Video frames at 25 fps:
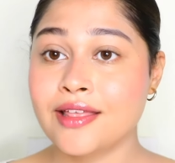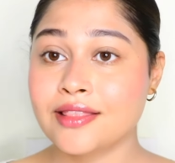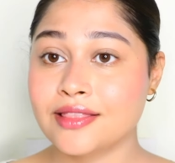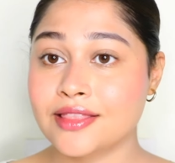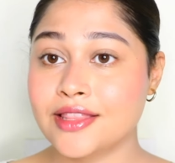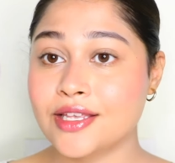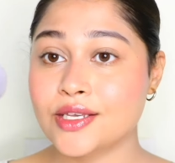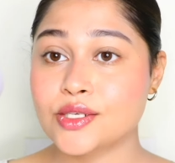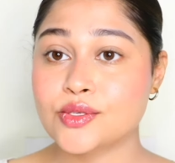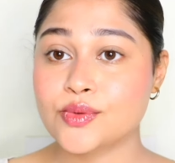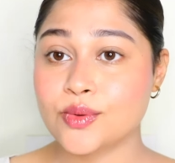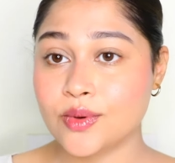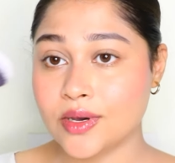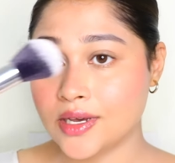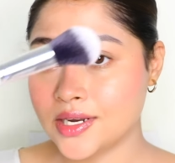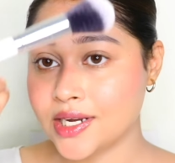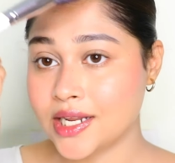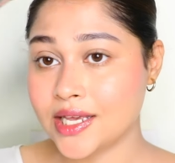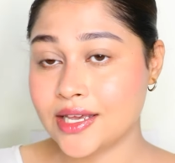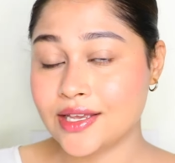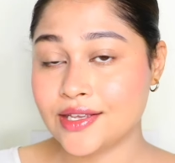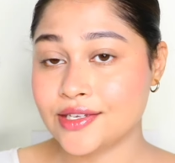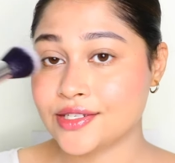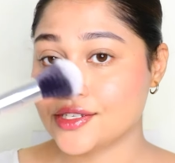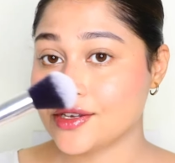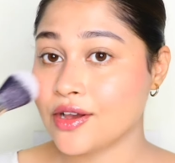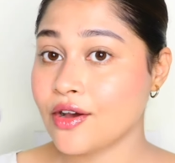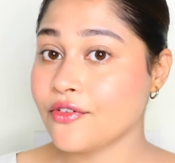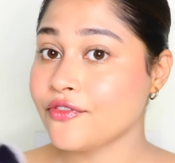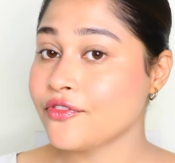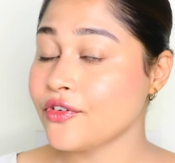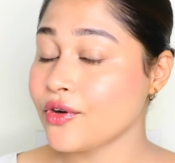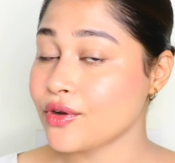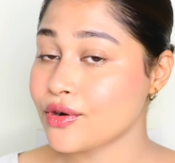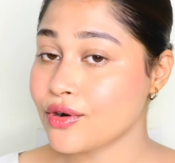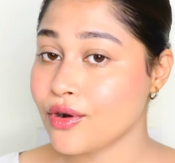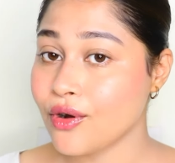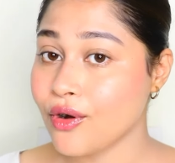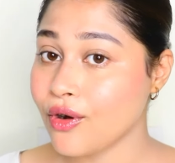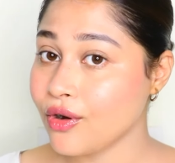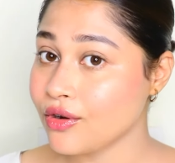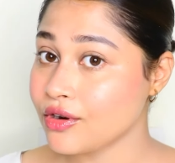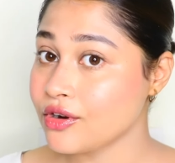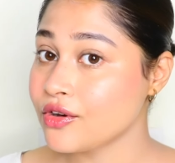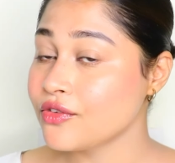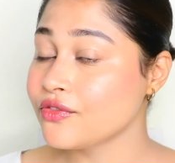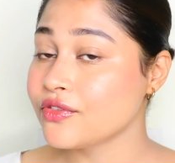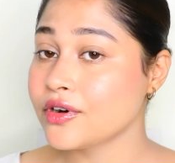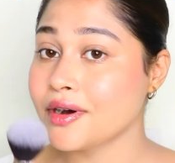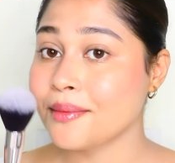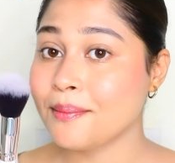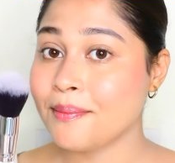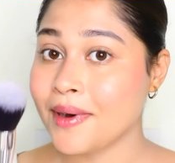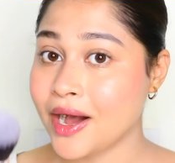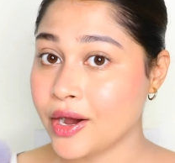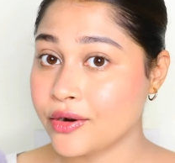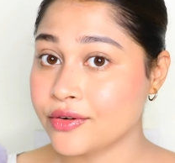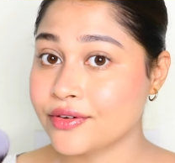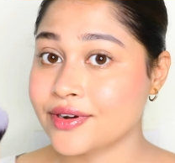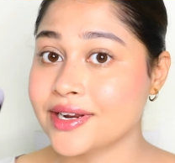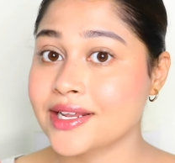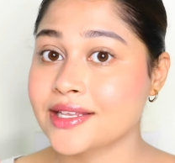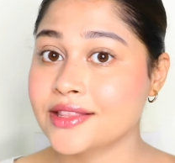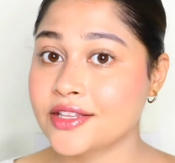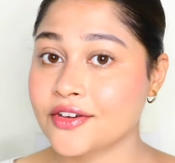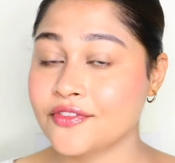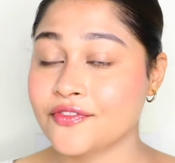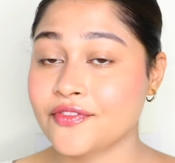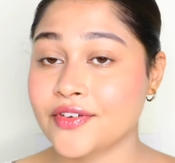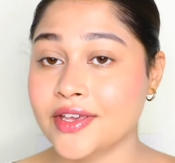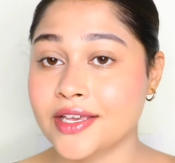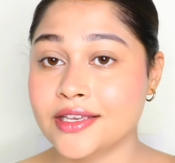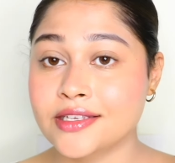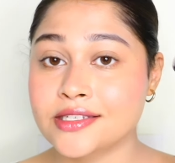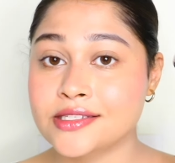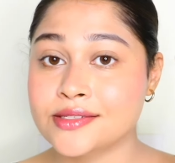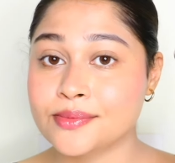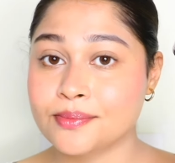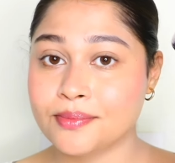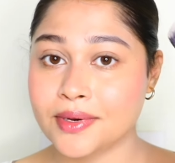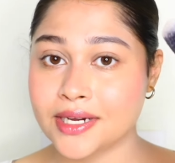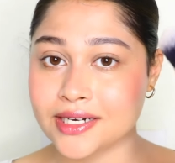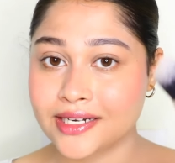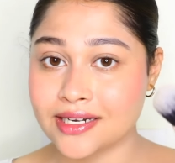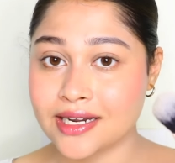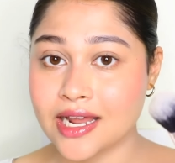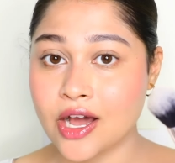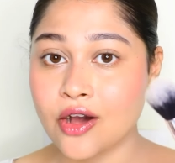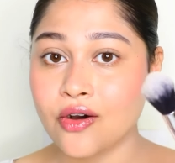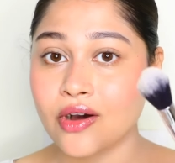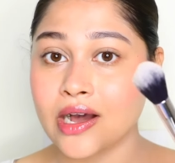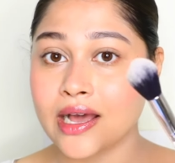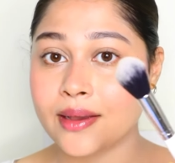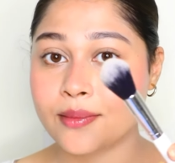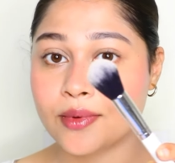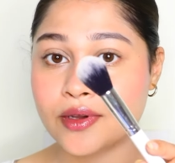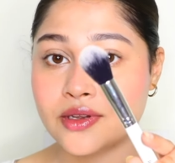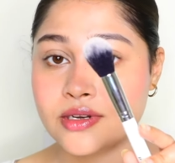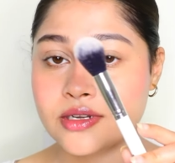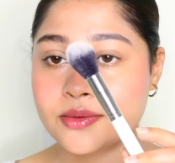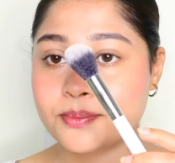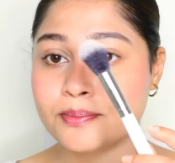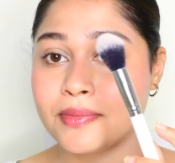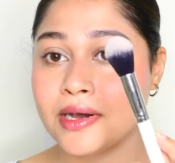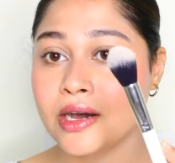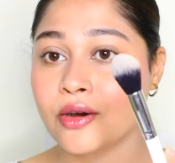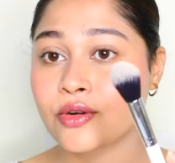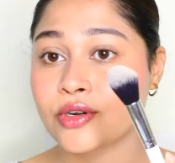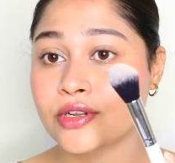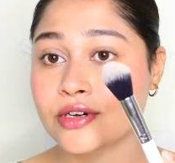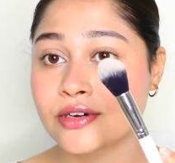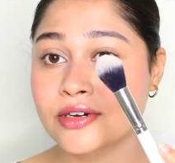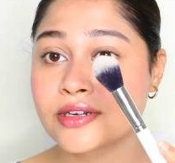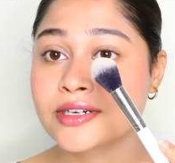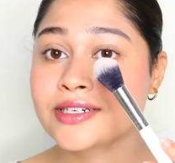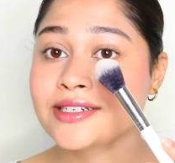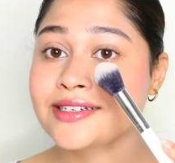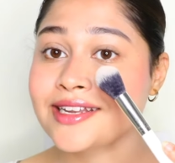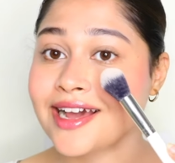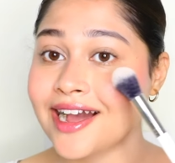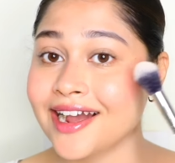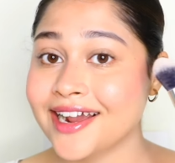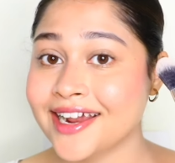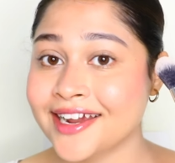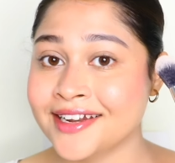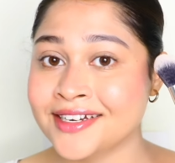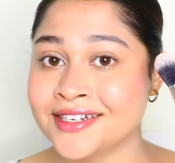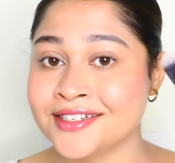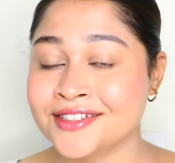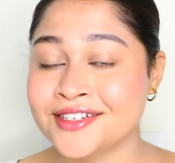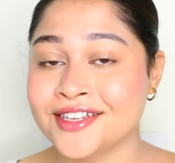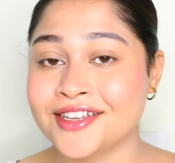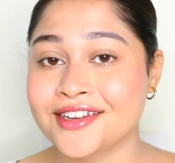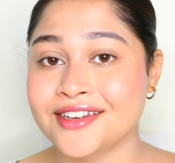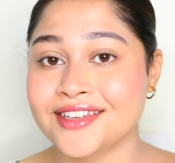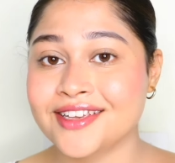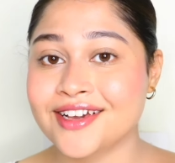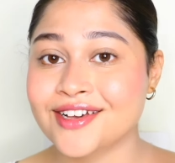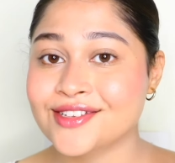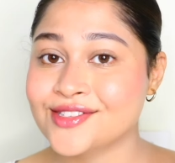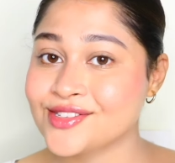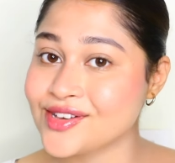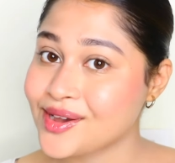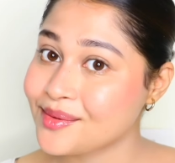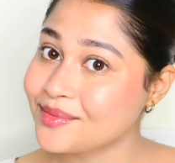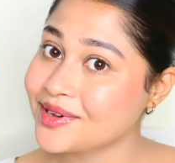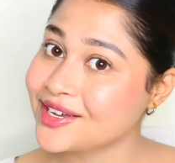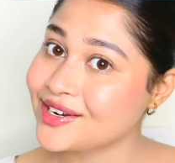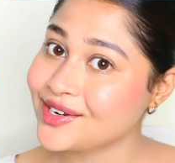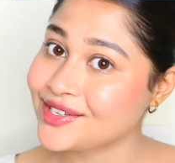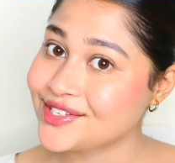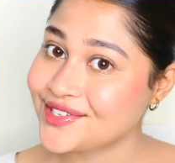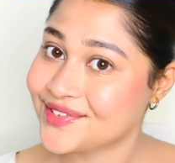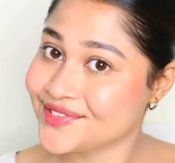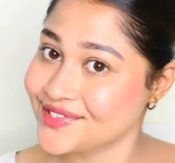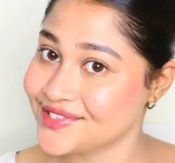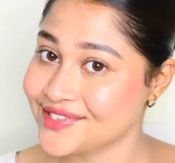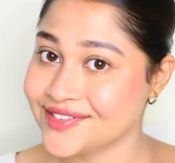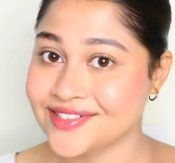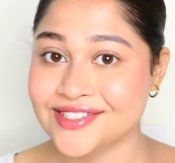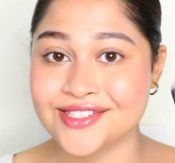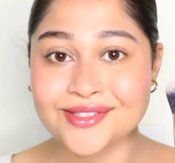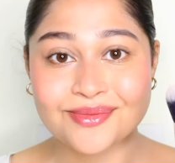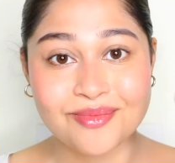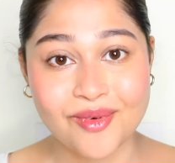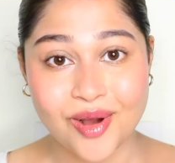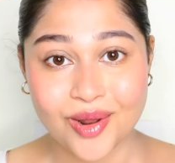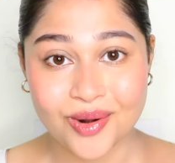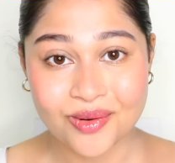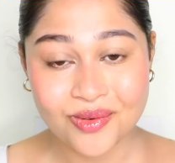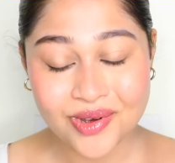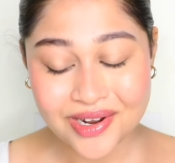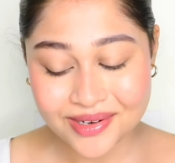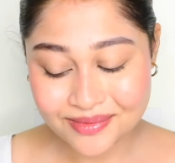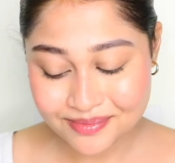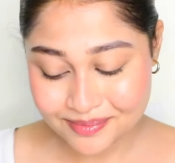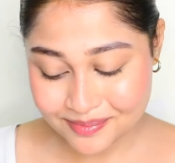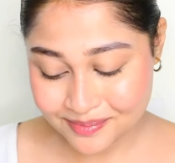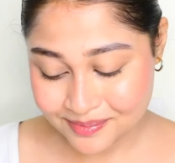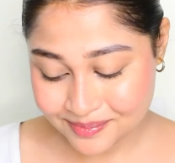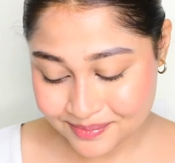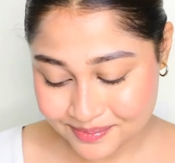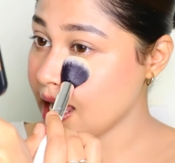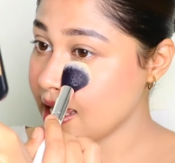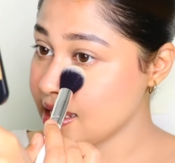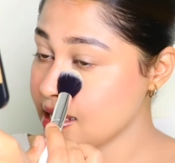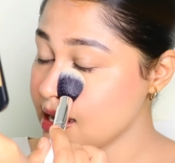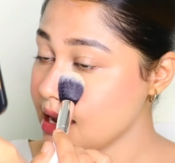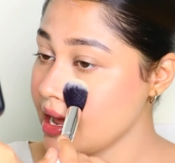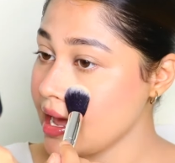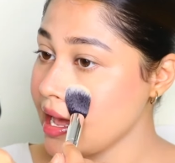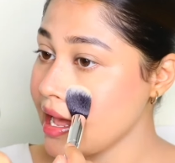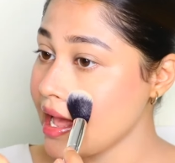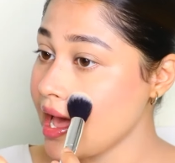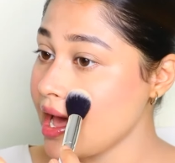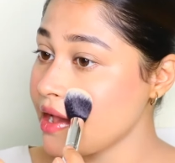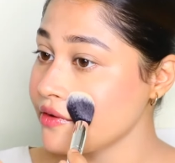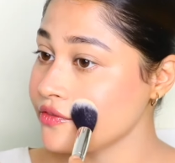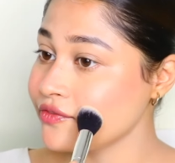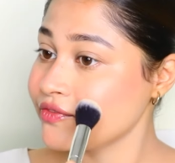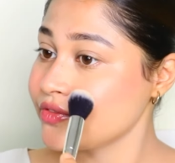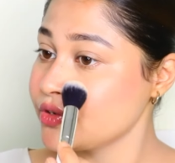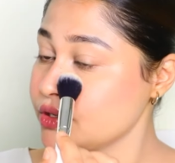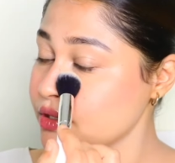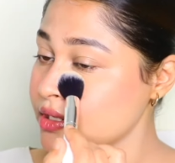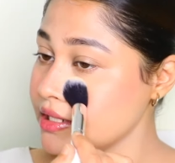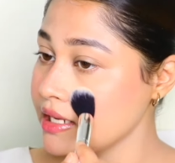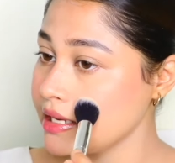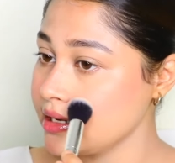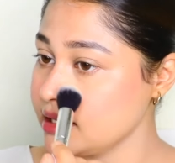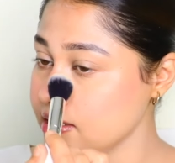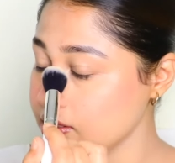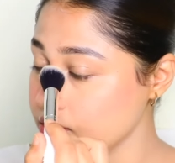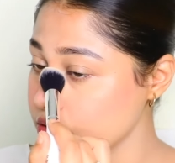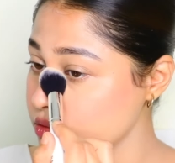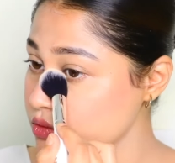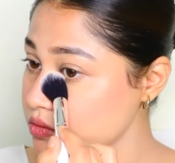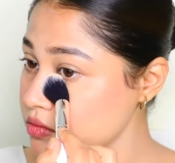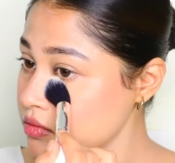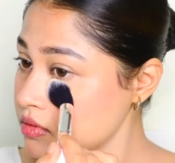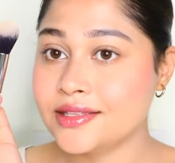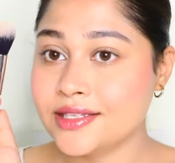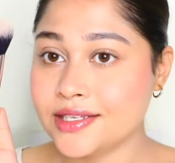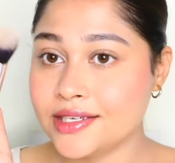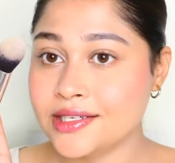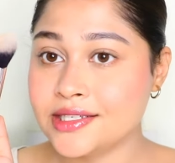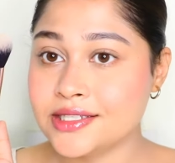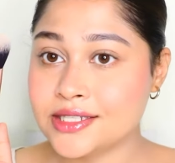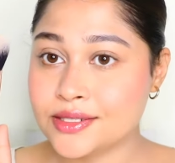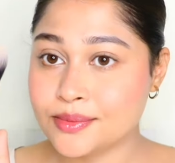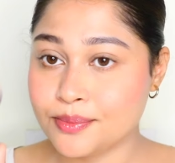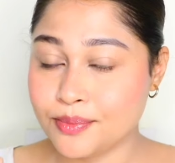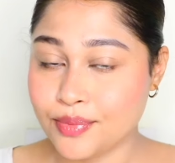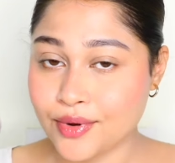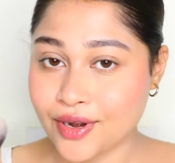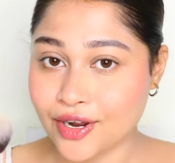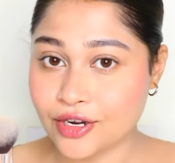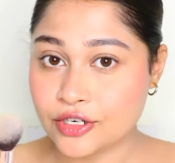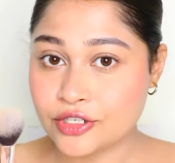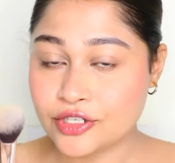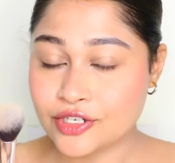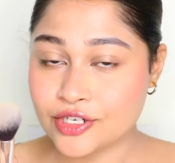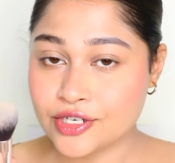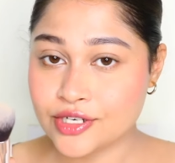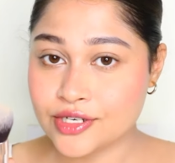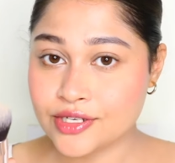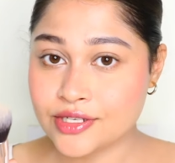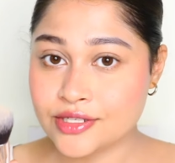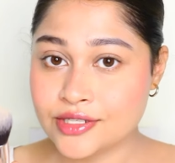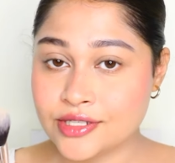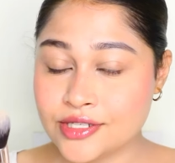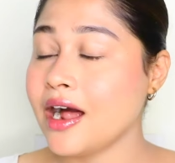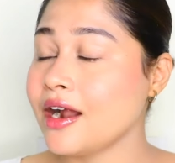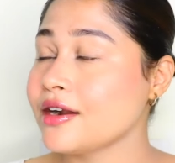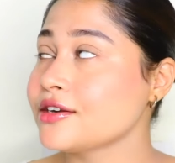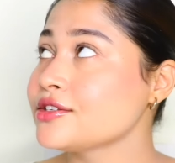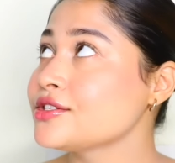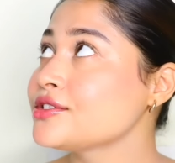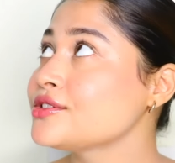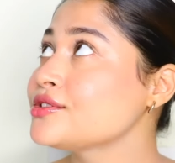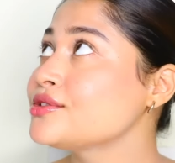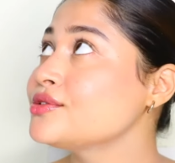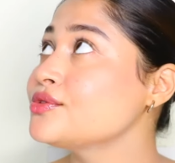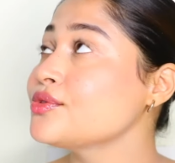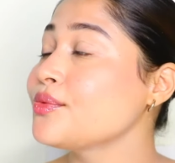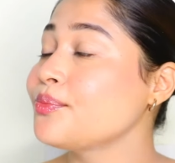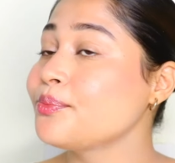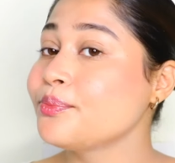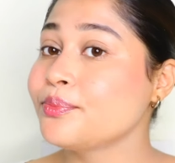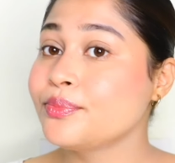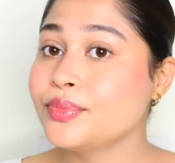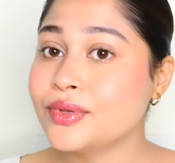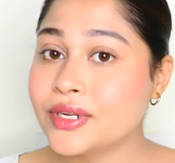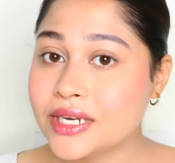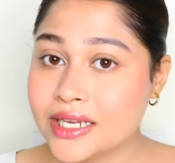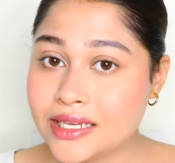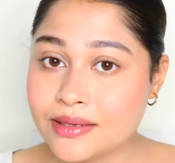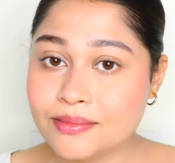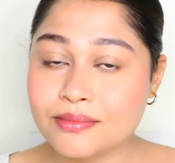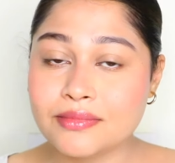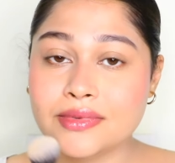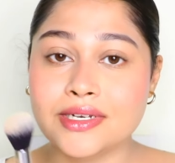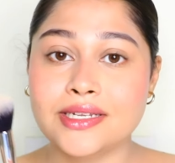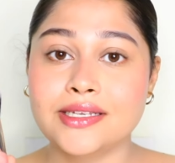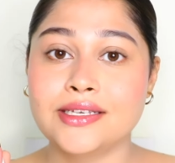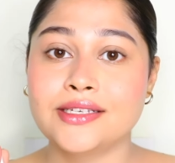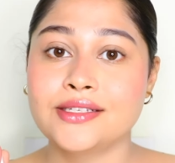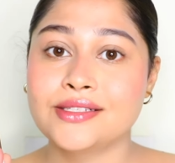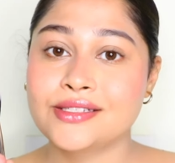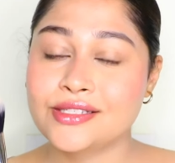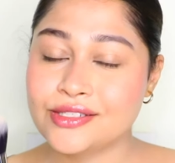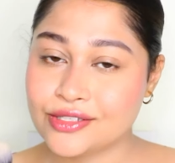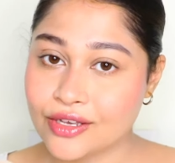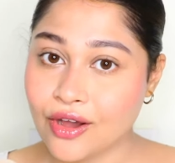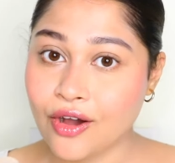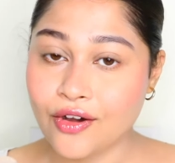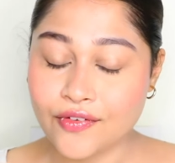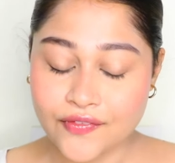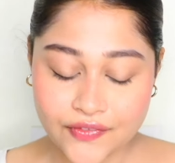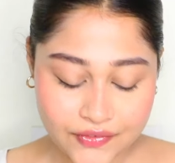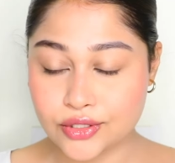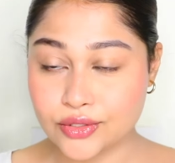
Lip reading: This one is for all over powdering the face, but now I'm going to powder targeted area. So I'm going to use the small one. I have to tell you, these brushes are supremely soft.